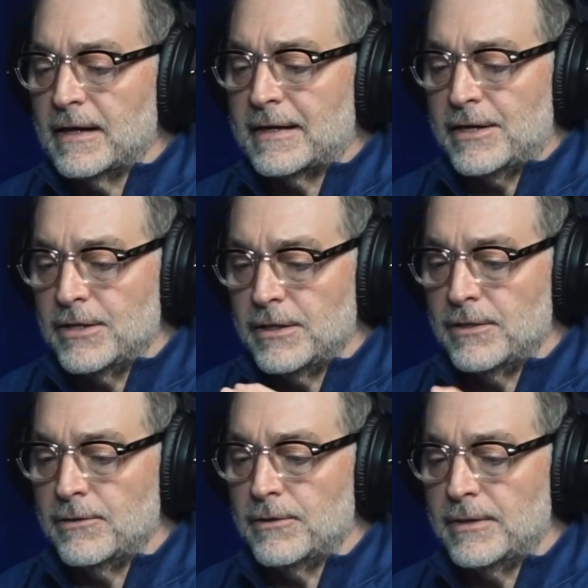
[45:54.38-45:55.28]
again
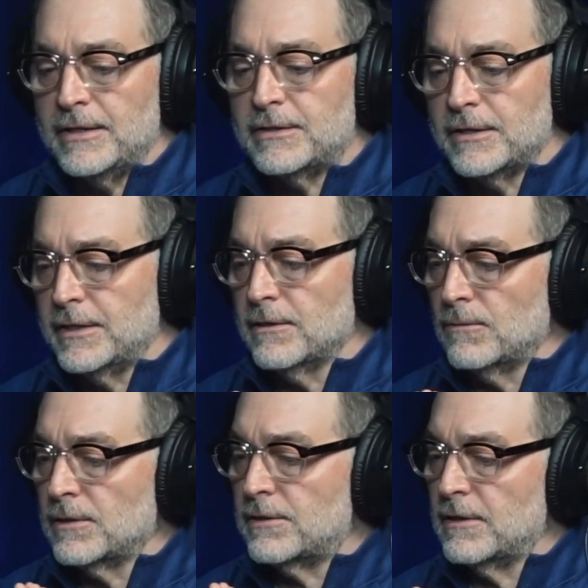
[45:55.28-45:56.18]
you need to deal
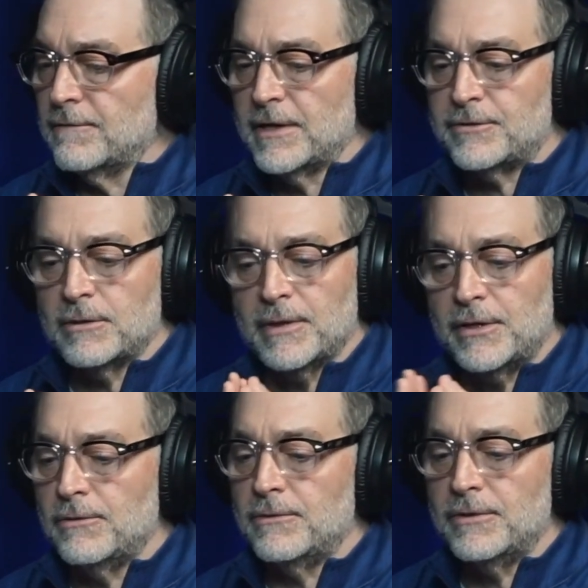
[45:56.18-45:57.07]
with a veteran. But
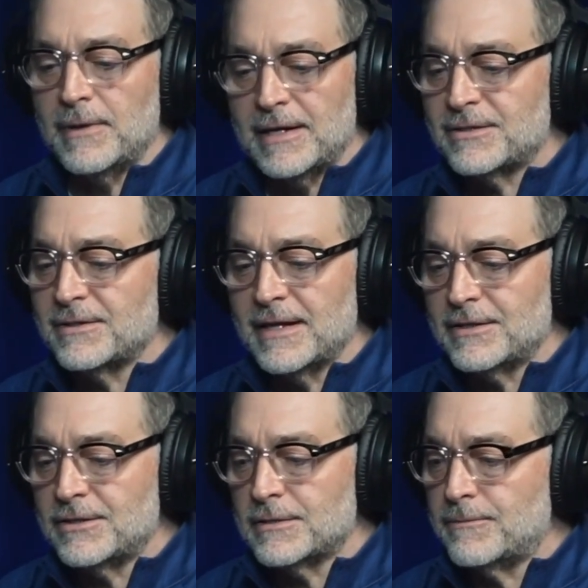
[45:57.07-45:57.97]
you answered
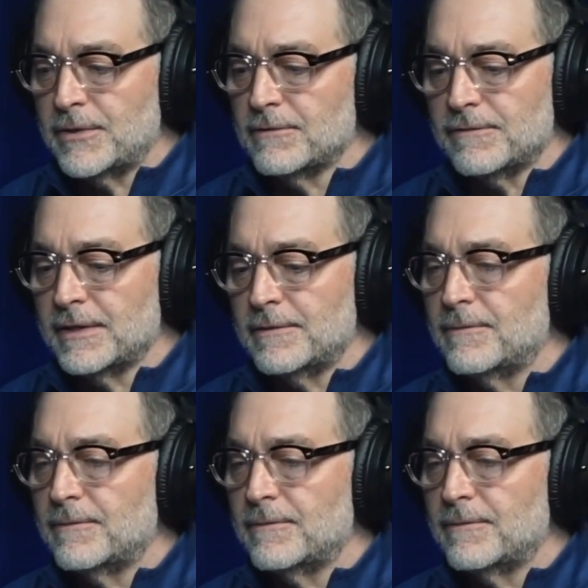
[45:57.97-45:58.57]
that just beautifully,